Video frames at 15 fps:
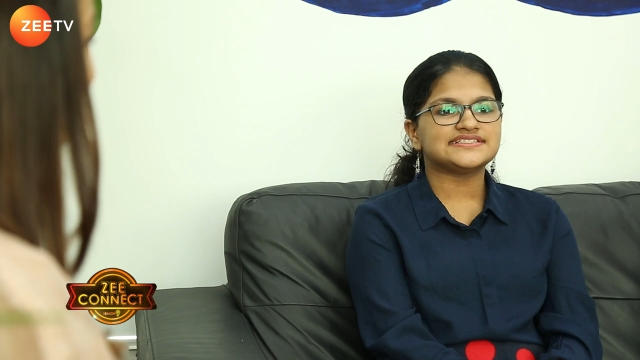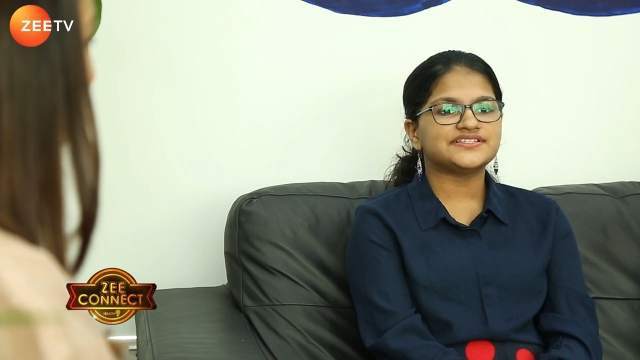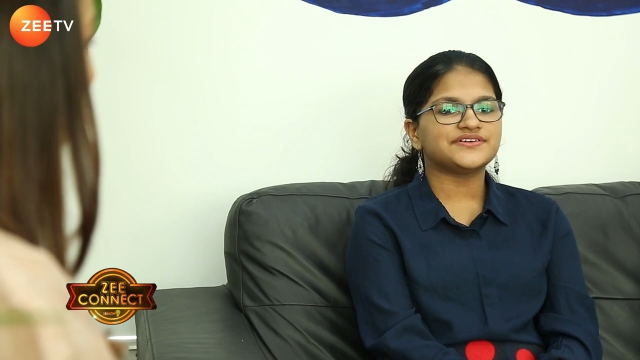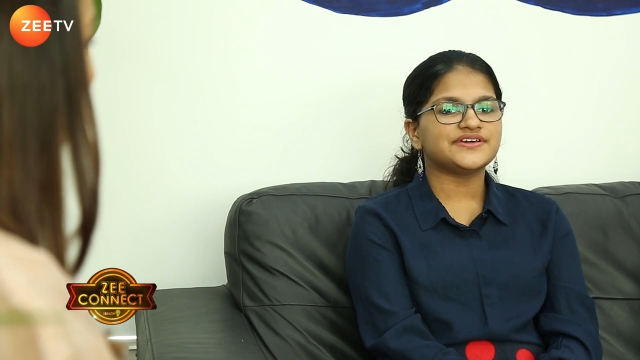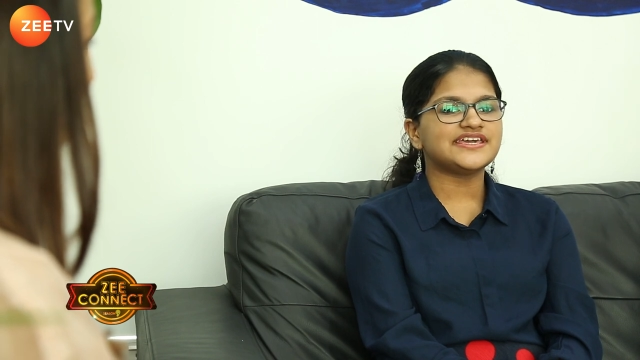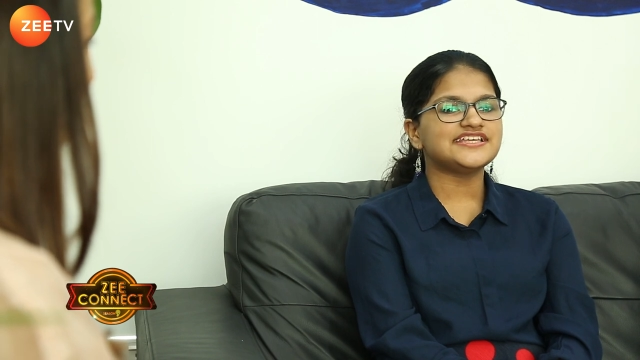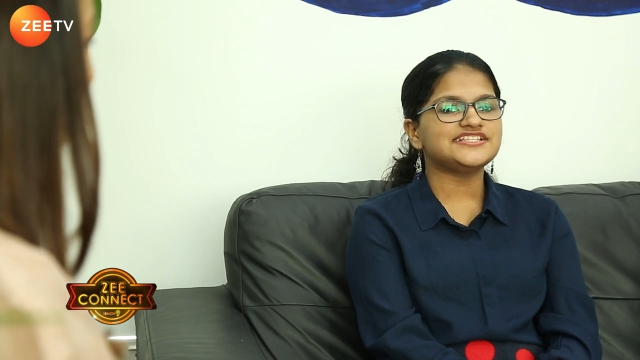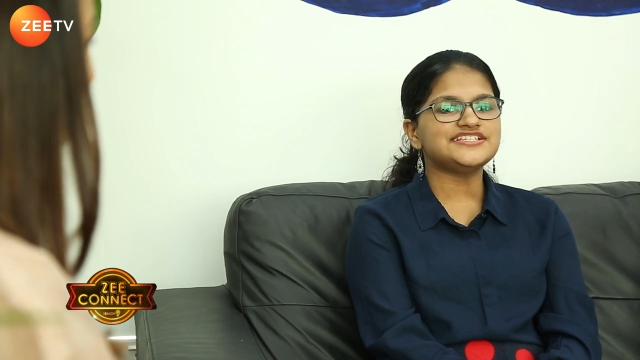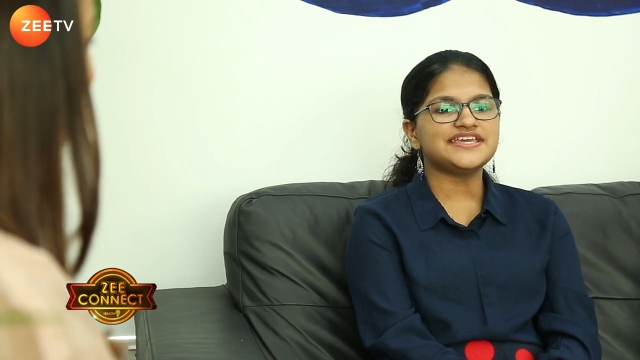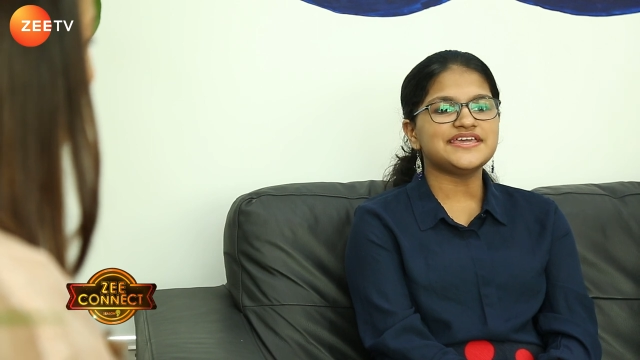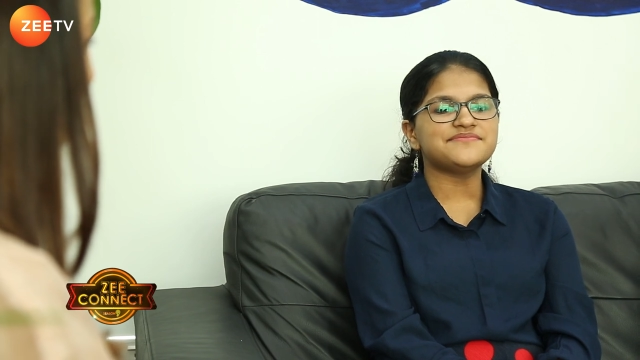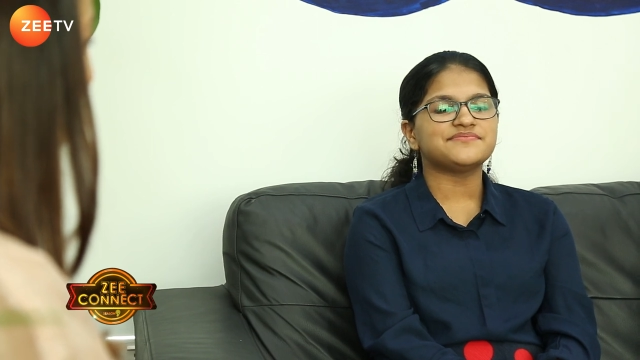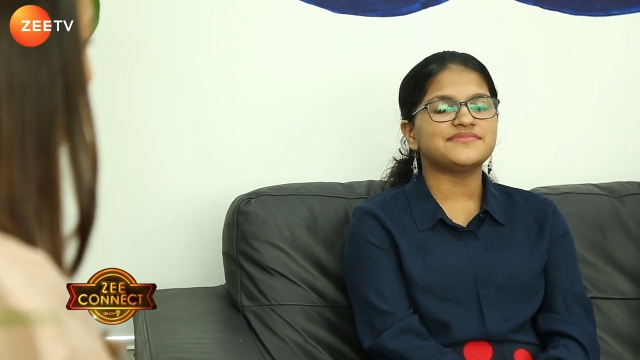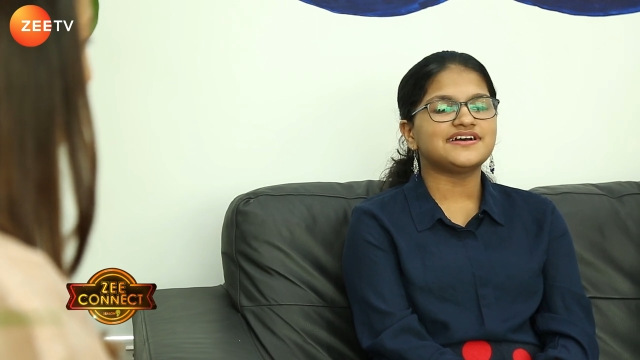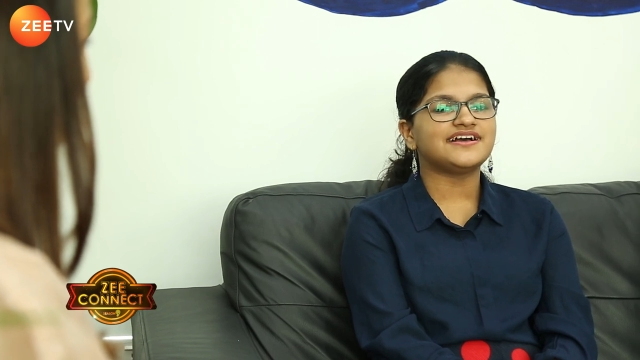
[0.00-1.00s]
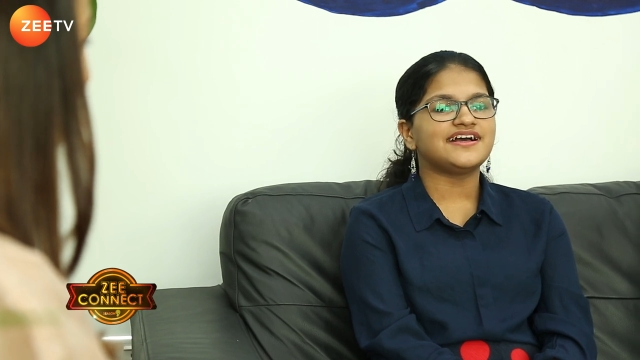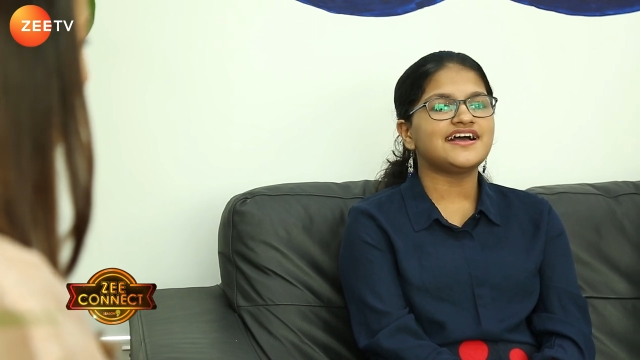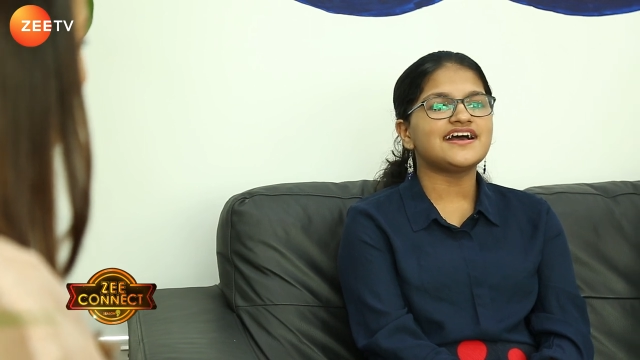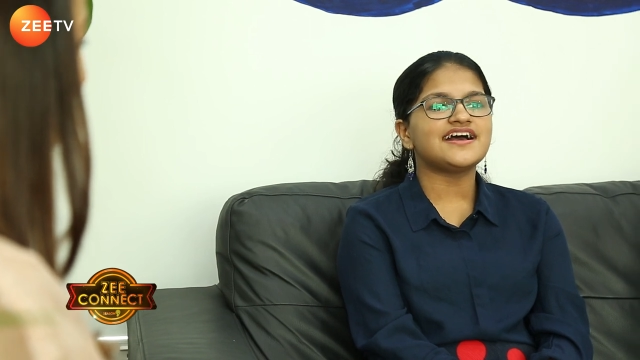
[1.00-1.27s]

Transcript: so ijima.